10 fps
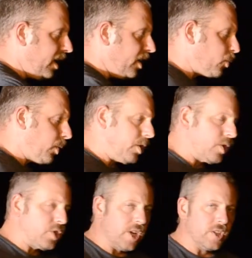is when you
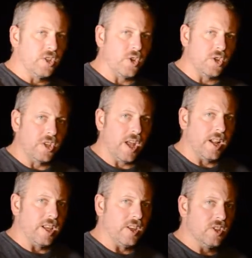adjust your
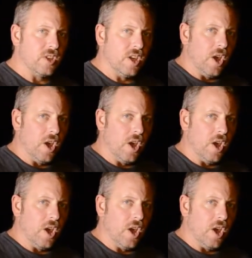settings,